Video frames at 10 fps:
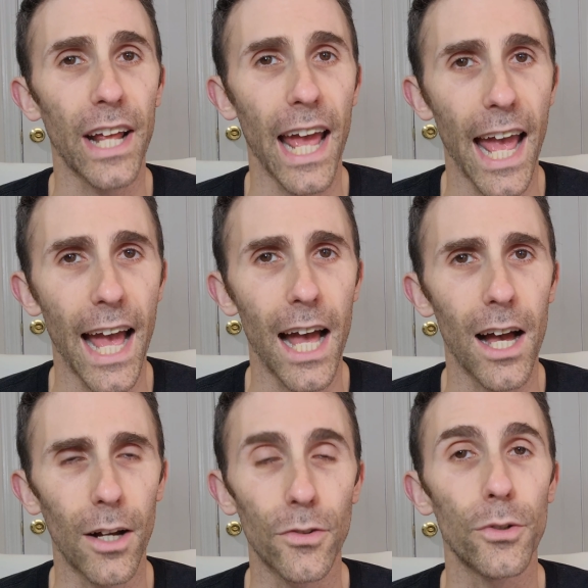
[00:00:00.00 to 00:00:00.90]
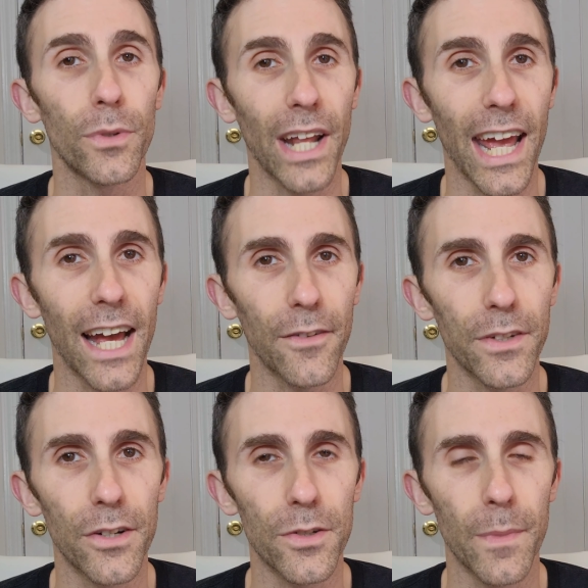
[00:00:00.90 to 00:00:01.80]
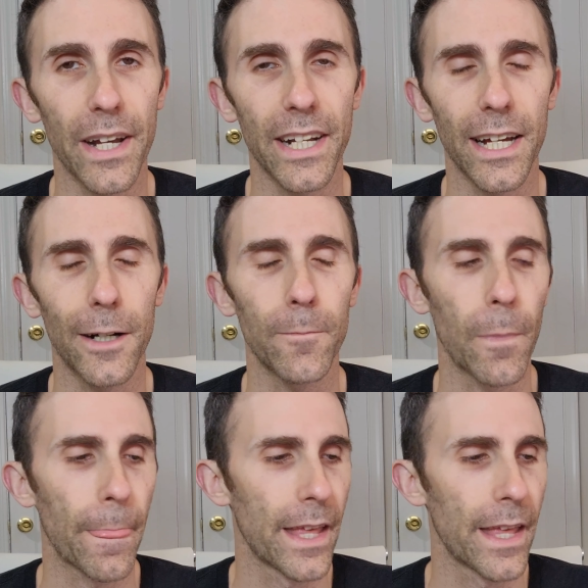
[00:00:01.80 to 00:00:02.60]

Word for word: and a half, 2.5 years by now.